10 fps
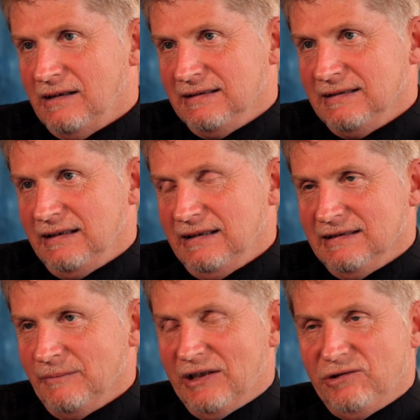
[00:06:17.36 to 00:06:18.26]
I see
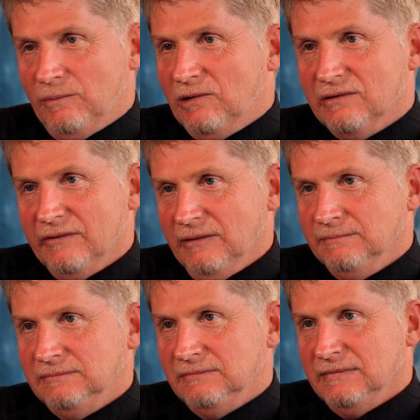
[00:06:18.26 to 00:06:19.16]
as much or more of
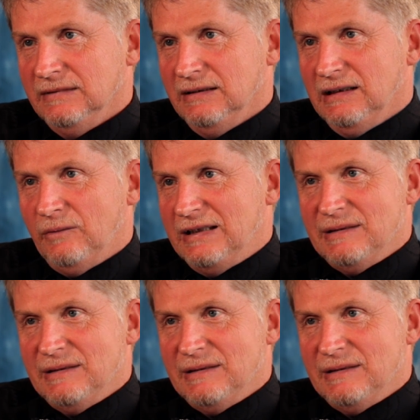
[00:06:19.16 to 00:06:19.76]
them. We